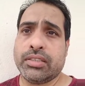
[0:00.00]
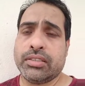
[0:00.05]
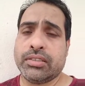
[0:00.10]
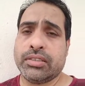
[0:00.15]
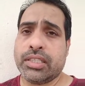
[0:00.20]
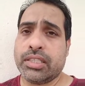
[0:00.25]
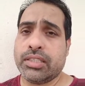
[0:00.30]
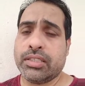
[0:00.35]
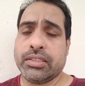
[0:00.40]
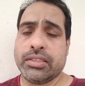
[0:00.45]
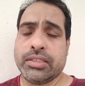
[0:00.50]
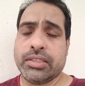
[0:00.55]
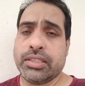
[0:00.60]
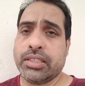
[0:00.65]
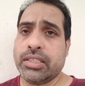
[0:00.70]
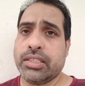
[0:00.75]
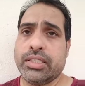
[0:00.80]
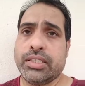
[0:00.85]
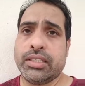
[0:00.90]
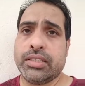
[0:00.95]
That is
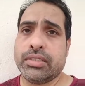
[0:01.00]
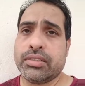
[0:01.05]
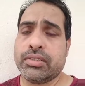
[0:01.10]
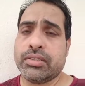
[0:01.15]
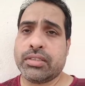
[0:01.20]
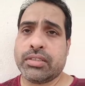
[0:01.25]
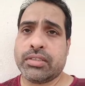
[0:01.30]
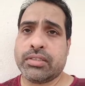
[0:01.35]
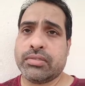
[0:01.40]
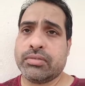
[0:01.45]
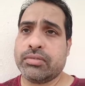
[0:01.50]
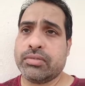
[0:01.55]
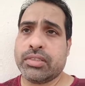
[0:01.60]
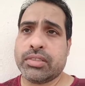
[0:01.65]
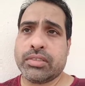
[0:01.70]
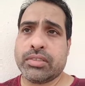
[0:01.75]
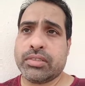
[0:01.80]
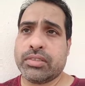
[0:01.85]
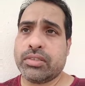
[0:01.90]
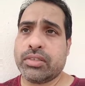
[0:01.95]
really
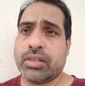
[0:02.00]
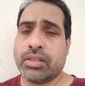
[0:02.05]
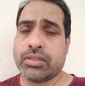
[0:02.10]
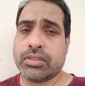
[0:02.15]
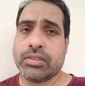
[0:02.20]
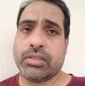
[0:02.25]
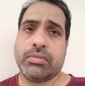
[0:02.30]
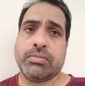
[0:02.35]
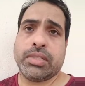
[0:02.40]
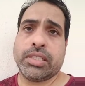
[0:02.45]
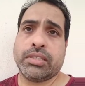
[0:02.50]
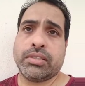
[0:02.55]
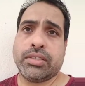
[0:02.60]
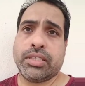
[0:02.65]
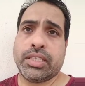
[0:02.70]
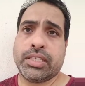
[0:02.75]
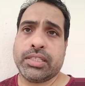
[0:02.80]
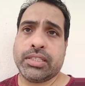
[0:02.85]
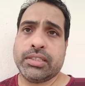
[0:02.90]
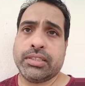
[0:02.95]
awesome, actually
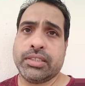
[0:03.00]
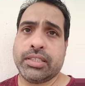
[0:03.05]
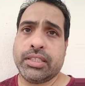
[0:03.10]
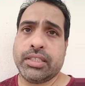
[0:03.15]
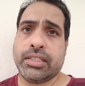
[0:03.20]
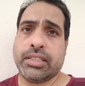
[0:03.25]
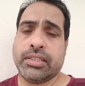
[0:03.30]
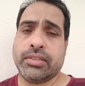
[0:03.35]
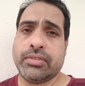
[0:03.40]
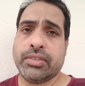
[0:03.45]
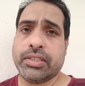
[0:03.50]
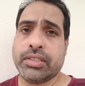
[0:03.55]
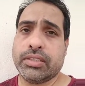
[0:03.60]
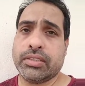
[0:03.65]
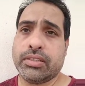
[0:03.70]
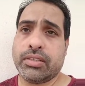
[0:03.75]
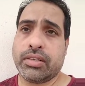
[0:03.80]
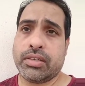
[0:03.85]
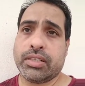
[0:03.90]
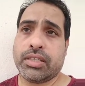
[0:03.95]
I can say, which is
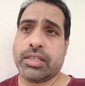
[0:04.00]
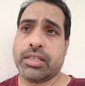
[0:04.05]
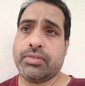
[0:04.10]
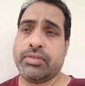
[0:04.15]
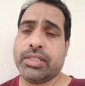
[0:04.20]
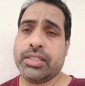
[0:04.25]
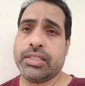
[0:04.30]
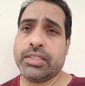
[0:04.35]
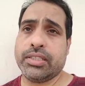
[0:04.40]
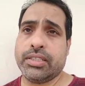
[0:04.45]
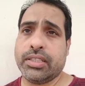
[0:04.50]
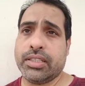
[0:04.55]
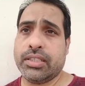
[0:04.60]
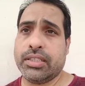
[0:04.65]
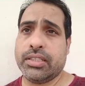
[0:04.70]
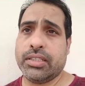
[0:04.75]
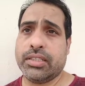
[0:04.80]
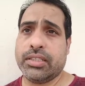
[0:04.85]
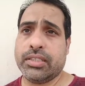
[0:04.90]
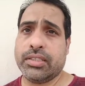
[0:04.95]
not even in
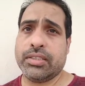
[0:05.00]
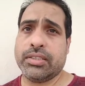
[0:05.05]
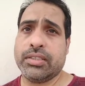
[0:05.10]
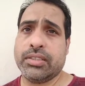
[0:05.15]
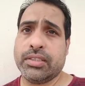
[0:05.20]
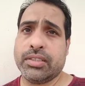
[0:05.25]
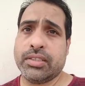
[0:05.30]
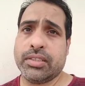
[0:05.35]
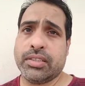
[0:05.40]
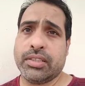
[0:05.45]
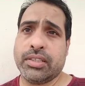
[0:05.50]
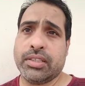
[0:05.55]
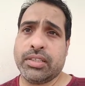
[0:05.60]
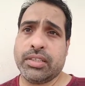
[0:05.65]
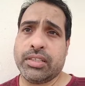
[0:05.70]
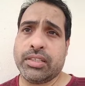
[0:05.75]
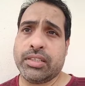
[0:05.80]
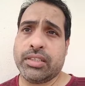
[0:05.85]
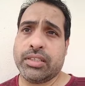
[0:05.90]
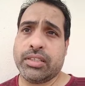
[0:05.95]
the
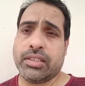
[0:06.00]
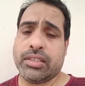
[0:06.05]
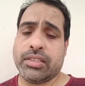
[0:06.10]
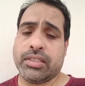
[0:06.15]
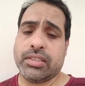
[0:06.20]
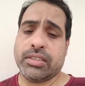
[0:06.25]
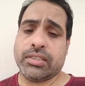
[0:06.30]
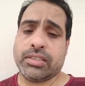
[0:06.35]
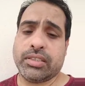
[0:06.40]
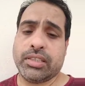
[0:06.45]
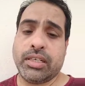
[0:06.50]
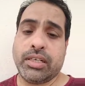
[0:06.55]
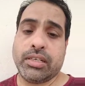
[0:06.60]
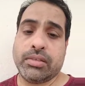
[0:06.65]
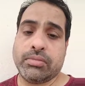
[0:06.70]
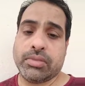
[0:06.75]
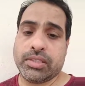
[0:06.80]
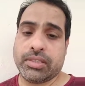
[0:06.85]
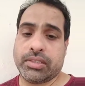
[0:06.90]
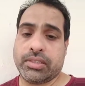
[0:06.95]

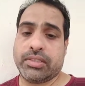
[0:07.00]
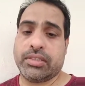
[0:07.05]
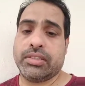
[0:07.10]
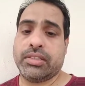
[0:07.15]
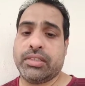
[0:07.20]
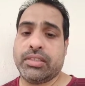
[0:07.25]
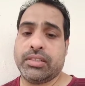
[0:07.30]
syllabus.